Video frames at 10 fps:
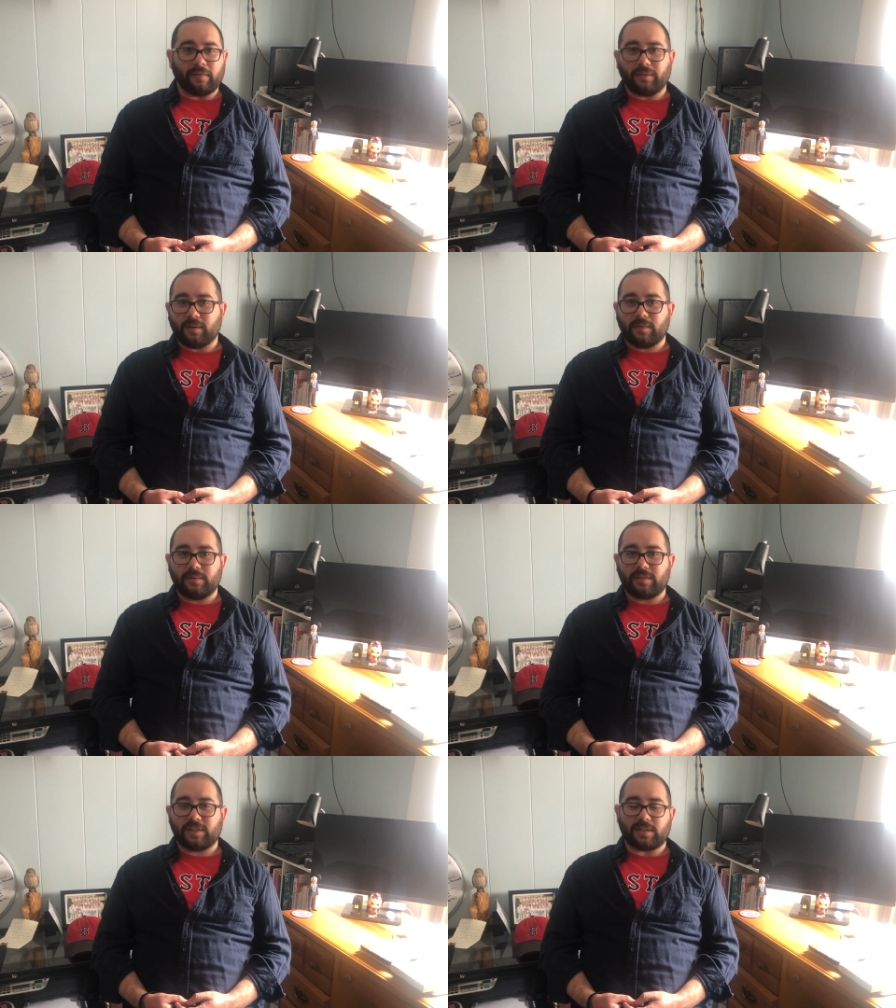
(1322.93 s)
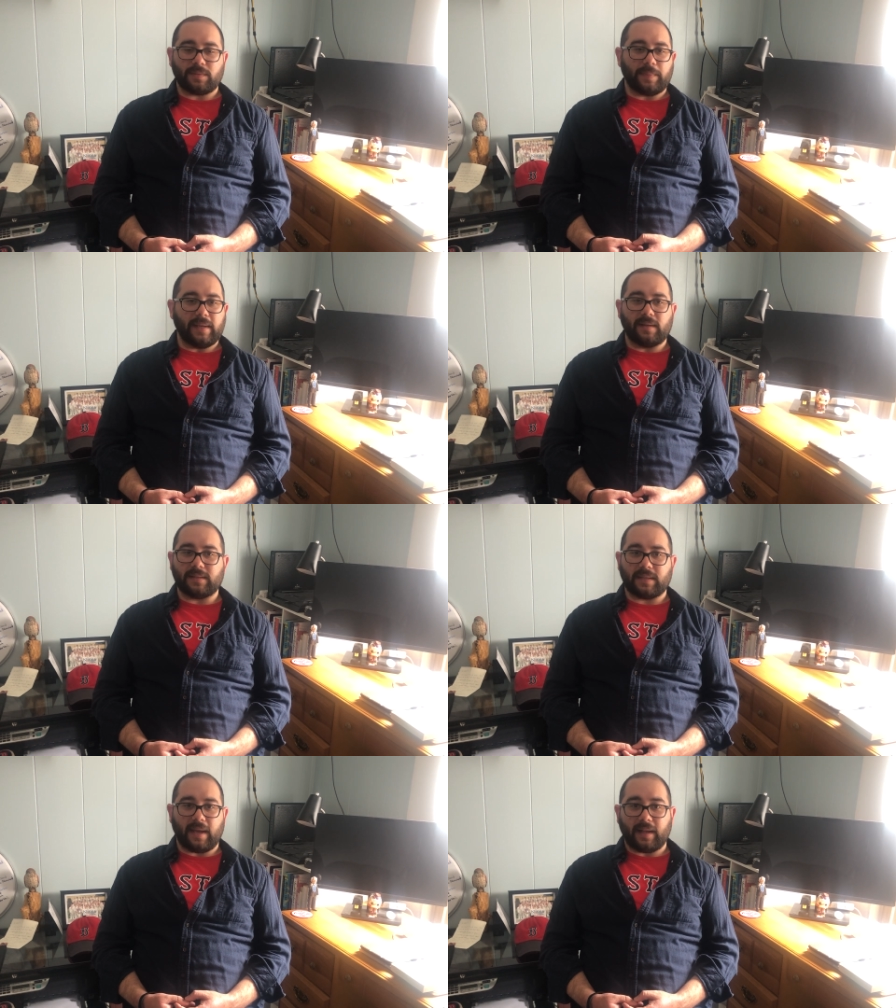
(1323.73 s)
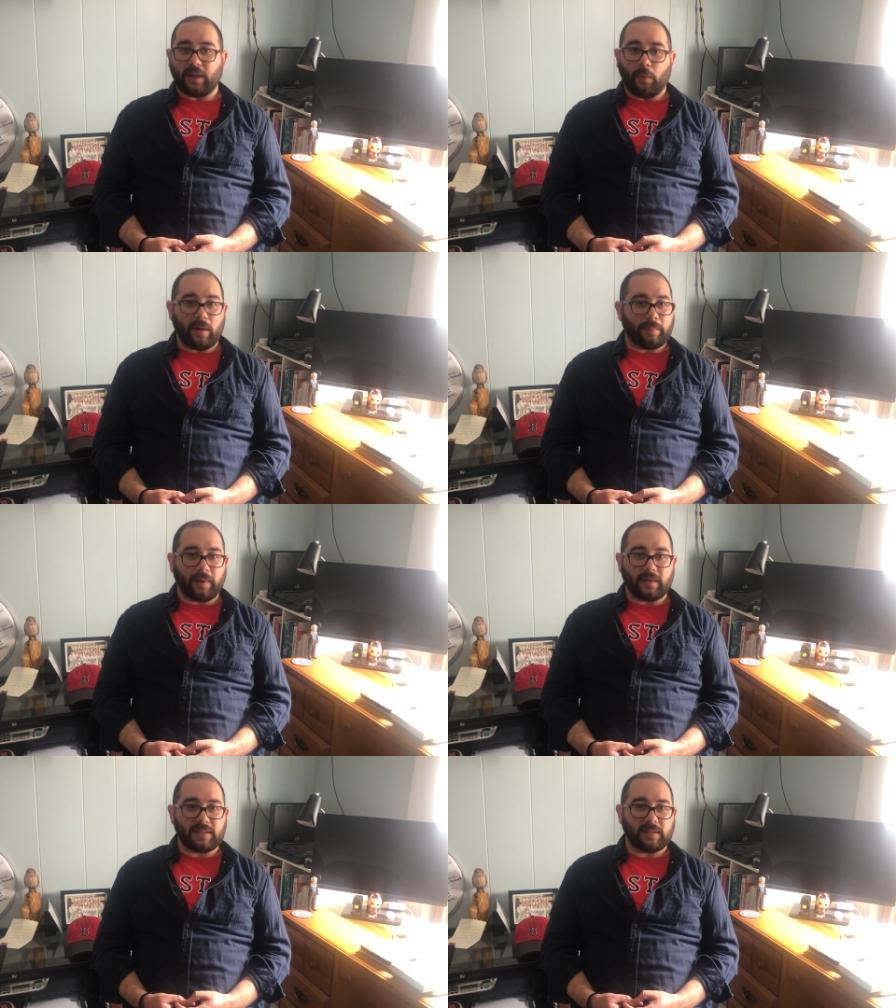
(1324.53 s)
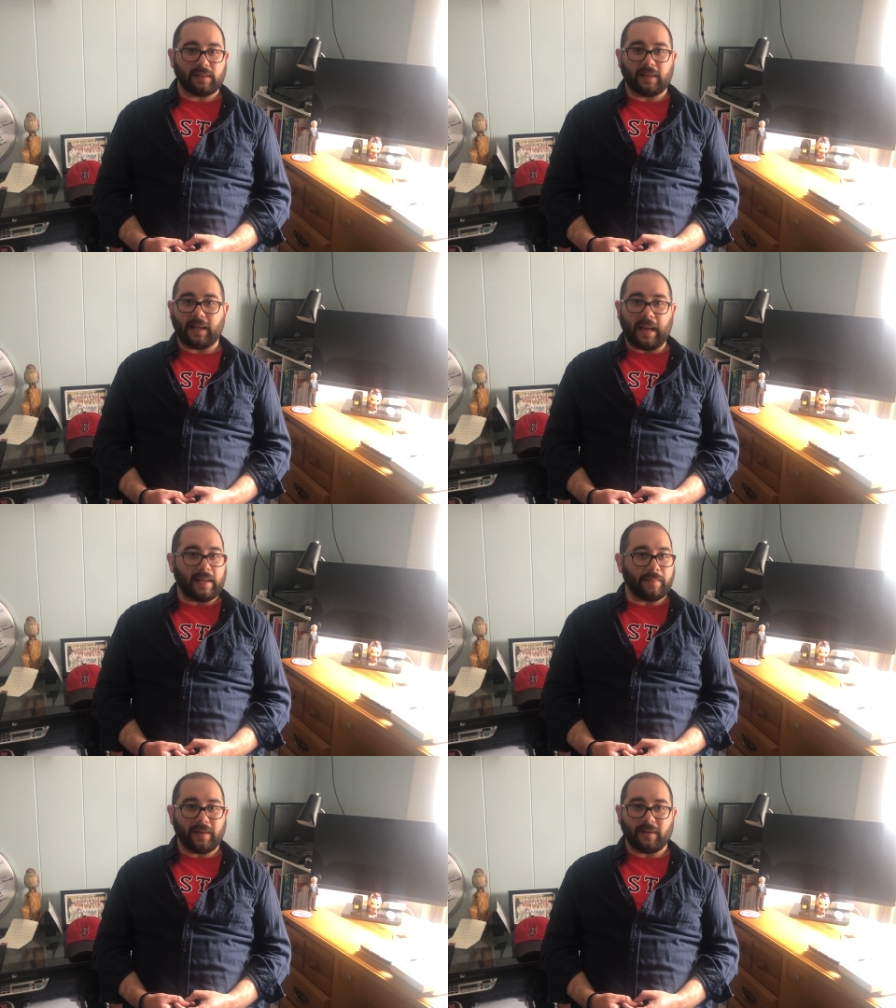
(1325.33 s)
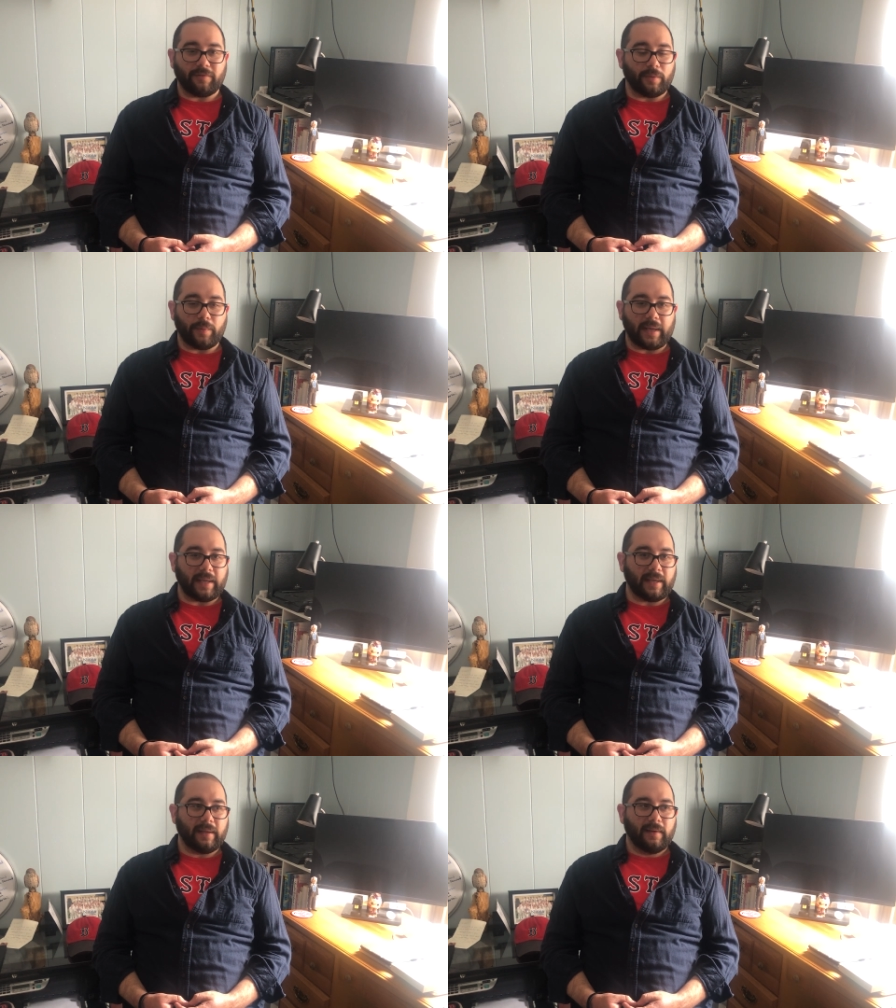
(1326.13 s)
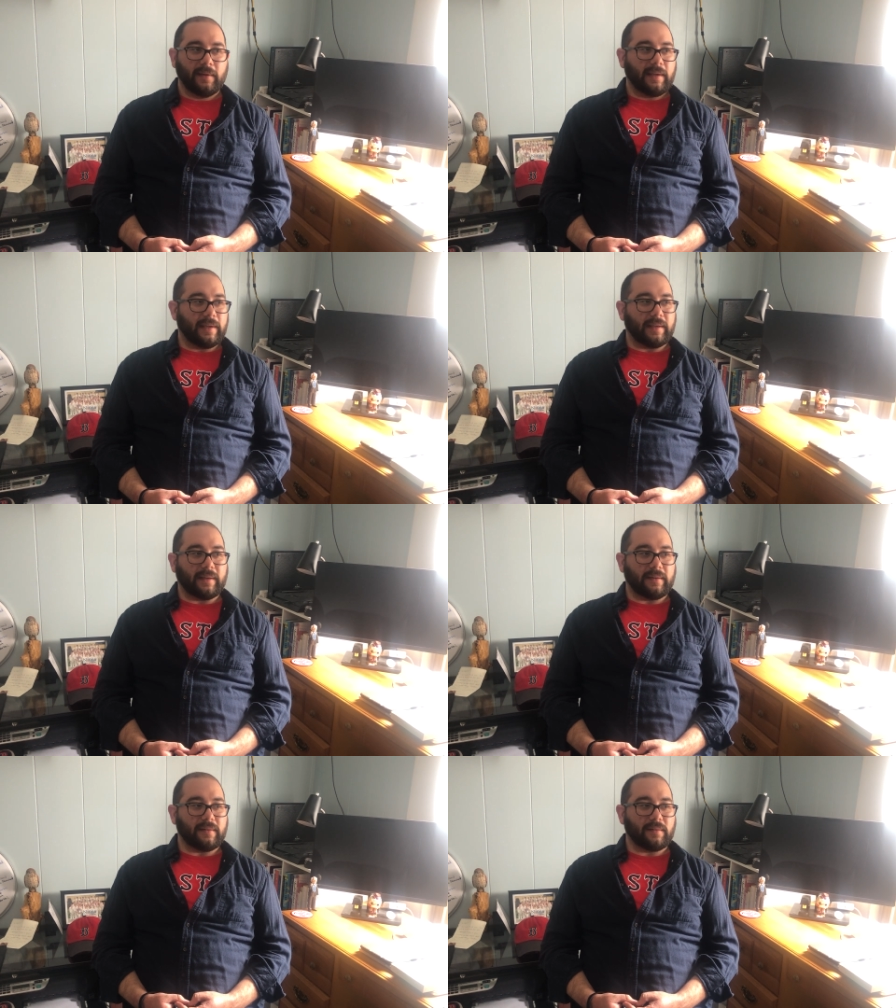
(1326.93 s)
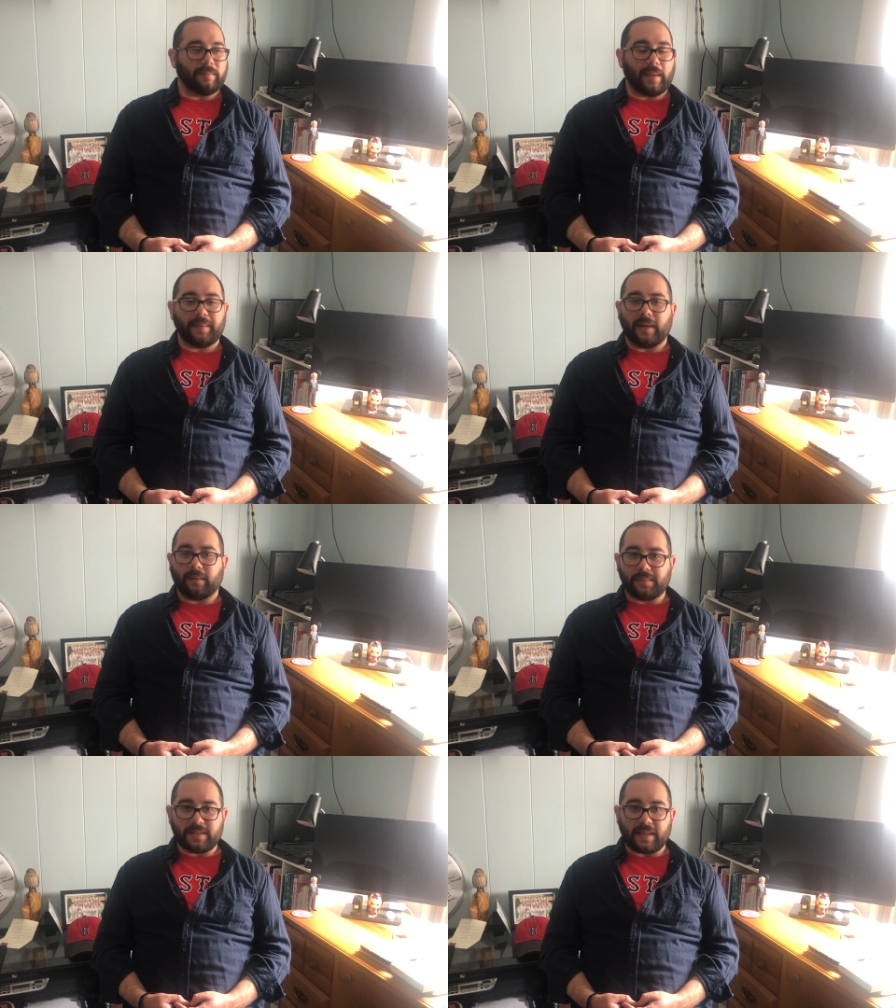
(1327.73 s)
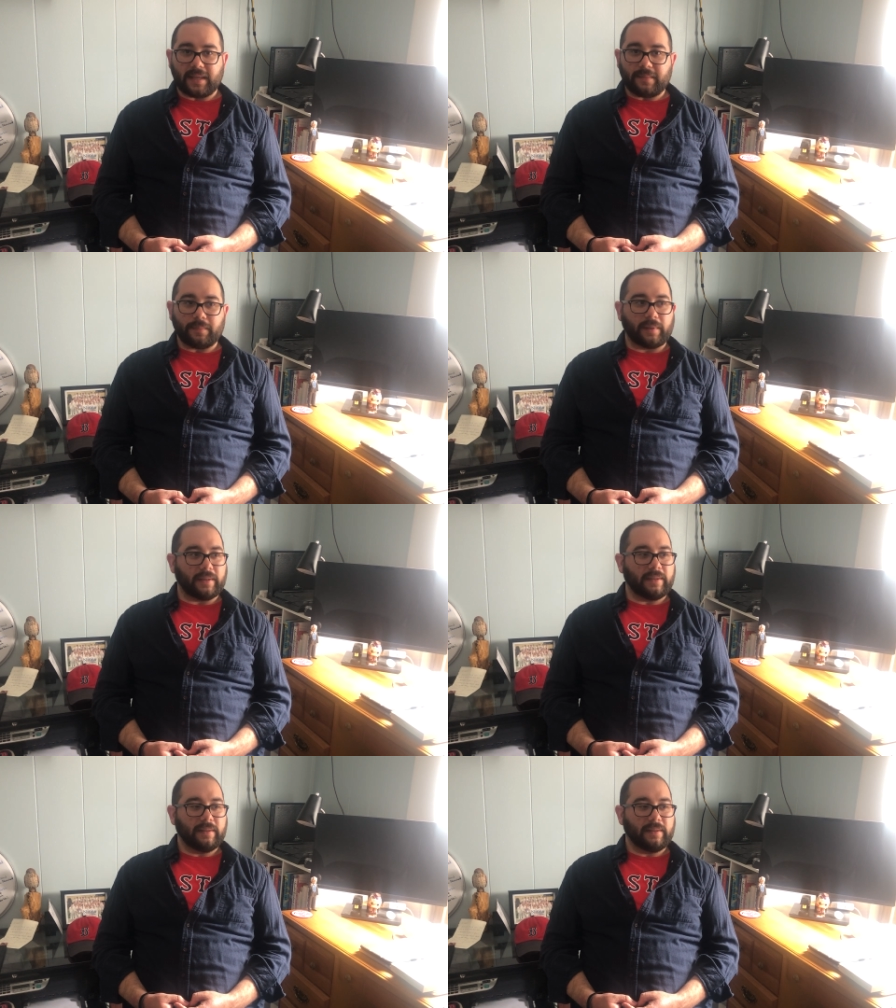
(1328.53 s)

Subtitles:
of those speaks to any one person in any meaningful way and maybe helps them or